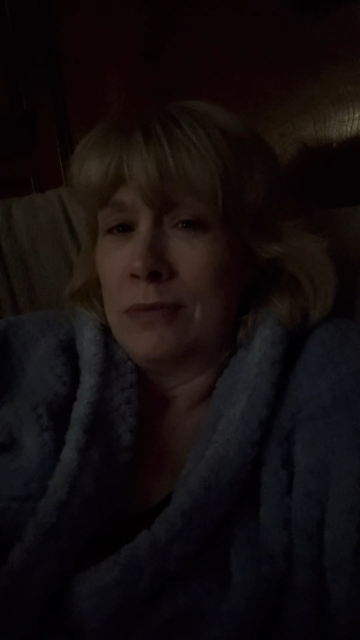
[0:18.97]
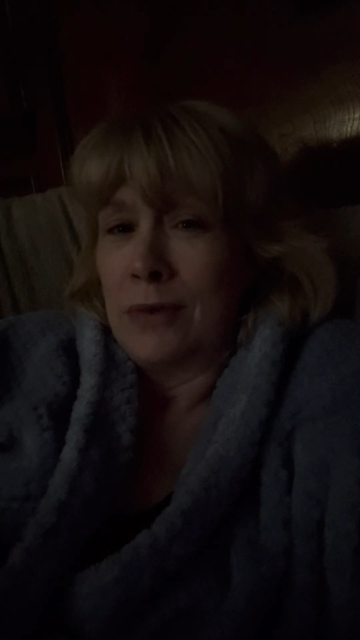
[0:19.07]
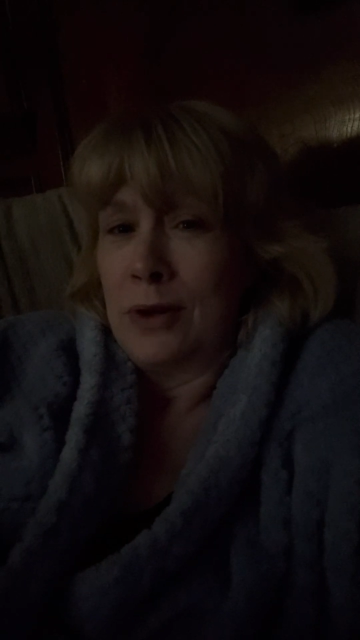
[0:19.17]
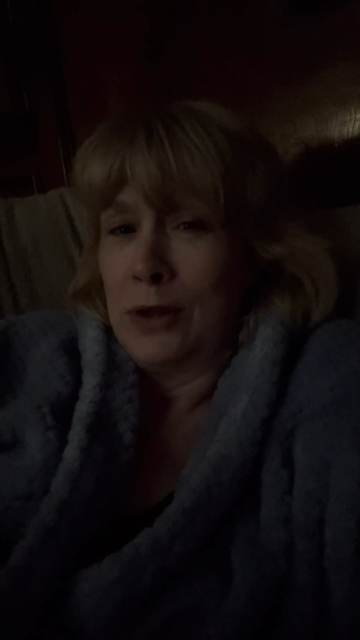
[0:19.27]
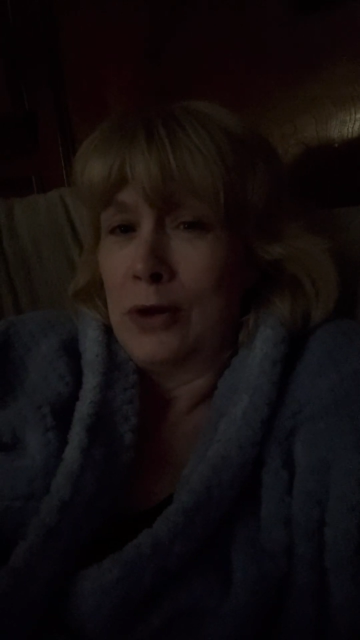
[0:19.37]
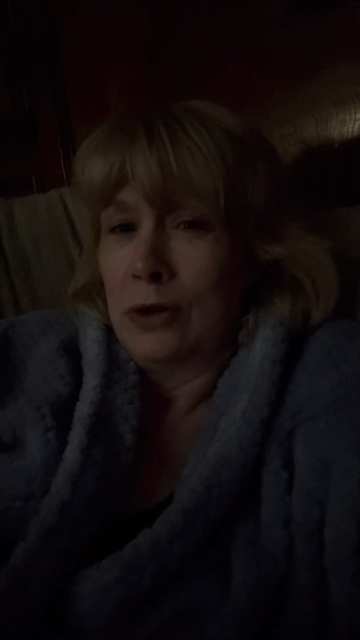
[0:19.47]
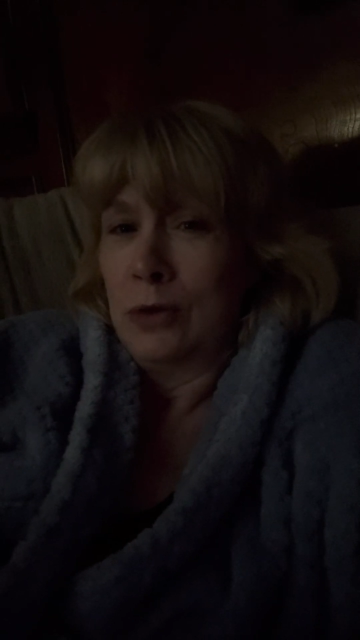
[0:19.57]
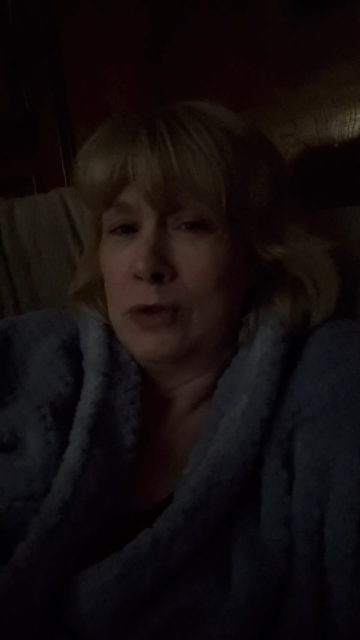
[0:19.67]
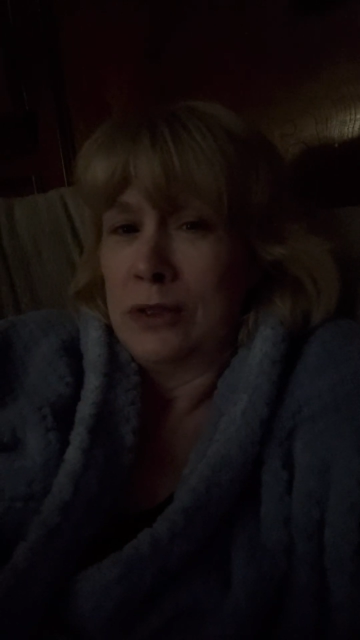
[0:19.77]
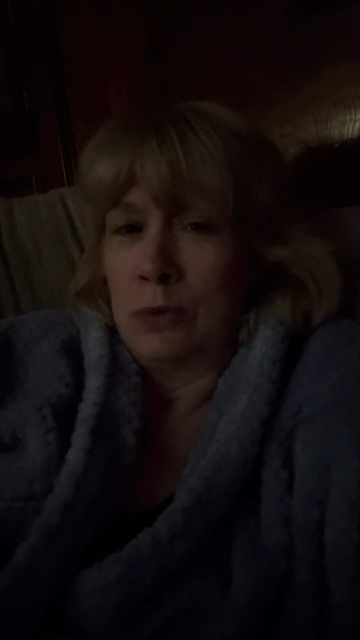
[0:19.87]
alone or
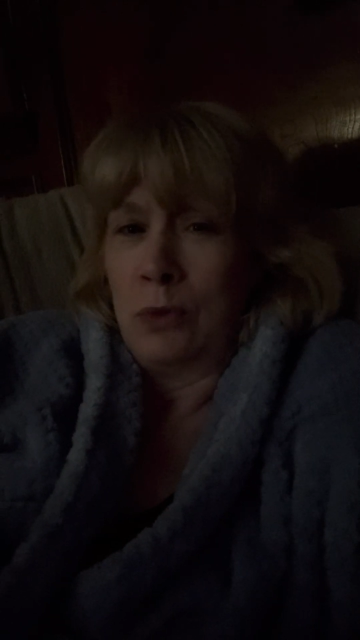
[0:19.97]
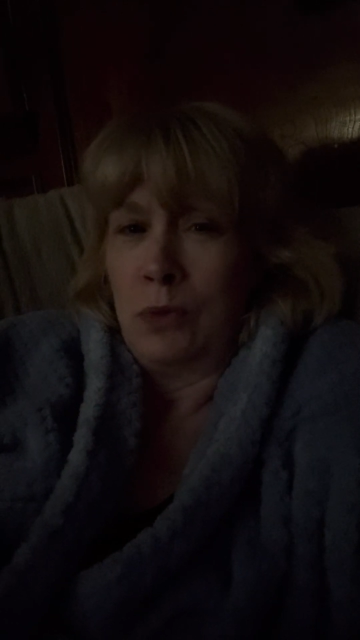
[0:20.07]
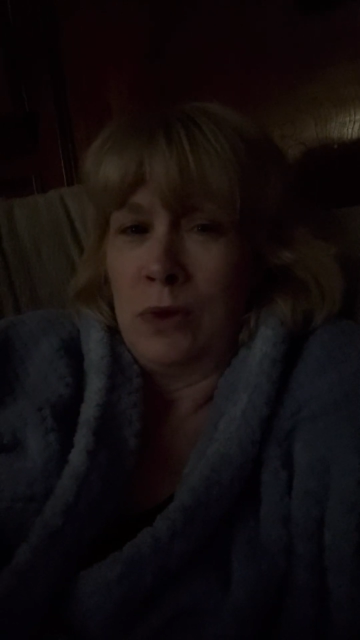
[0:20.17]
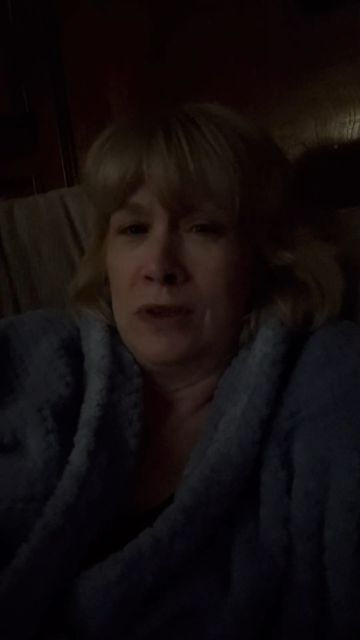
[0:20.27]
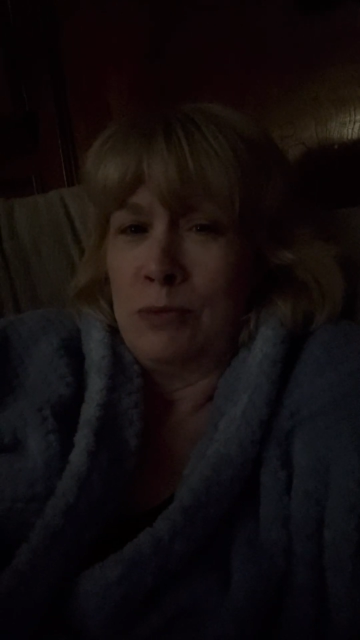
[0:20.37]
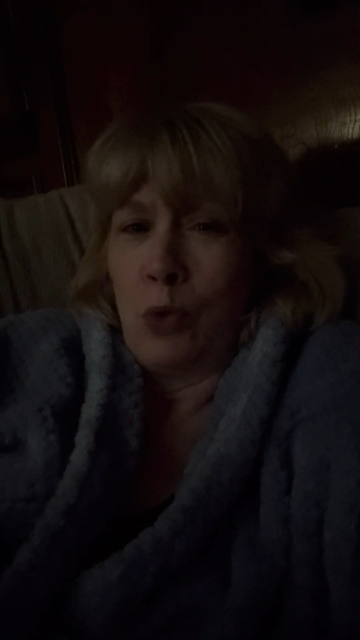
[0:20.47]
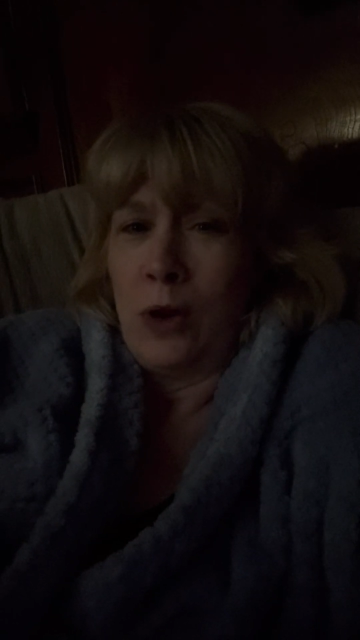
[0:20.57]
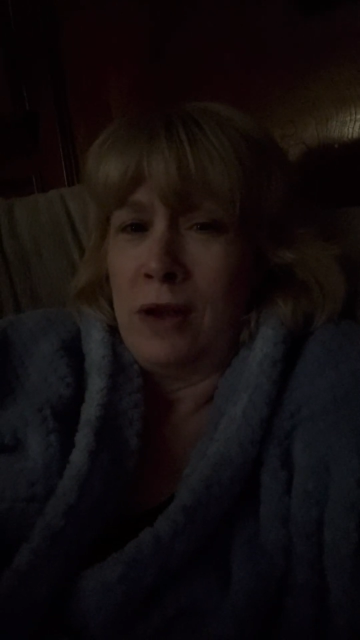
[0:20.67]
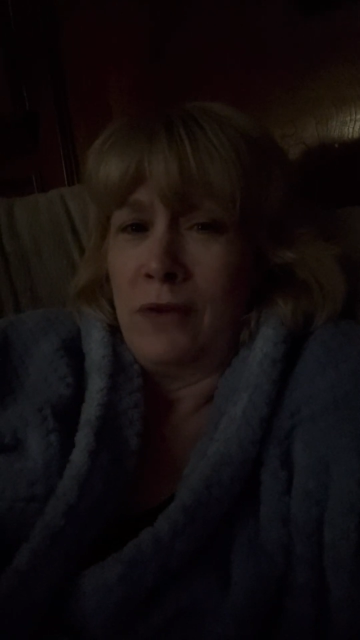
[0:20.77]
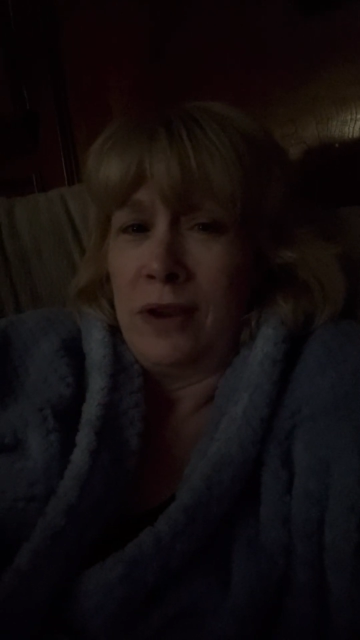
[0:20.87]
with someone? What's the
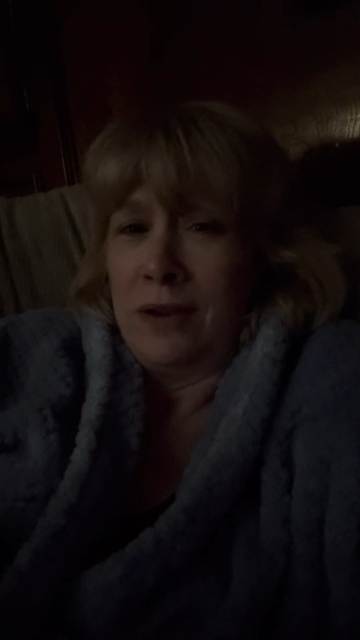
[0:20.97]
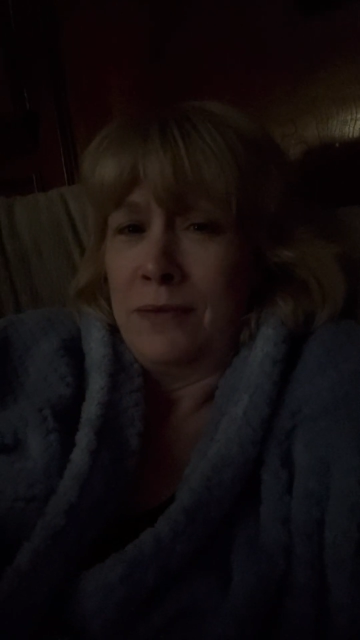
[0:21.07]
point of it?